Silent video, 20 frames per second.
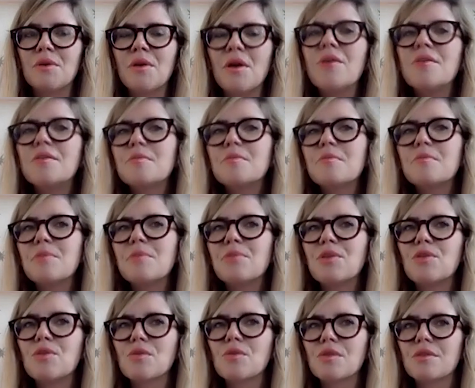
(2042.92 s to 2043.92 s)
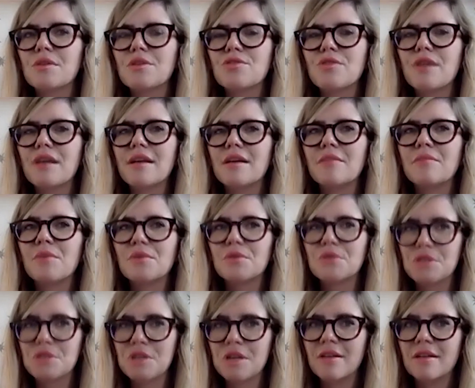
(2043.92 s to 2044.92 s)
knows me, but it's also a trait amongst
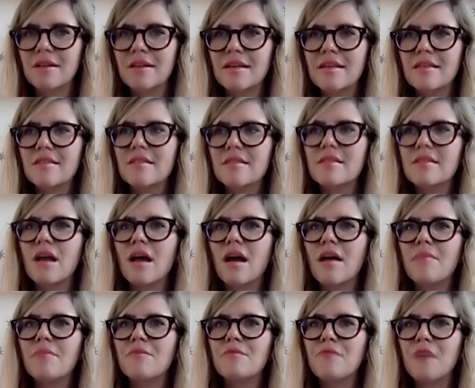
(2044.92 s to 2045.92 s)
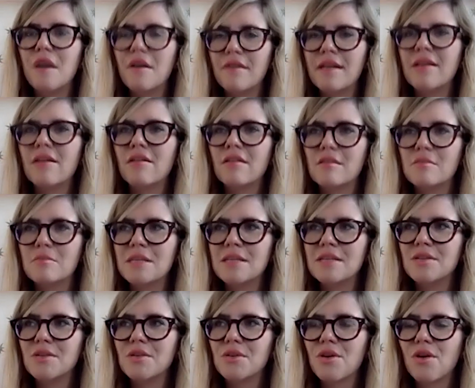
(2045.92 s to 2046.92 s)
journalists, very
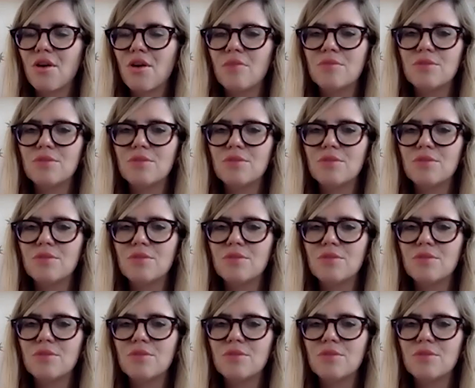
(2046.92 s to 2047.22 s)
lastminute.com.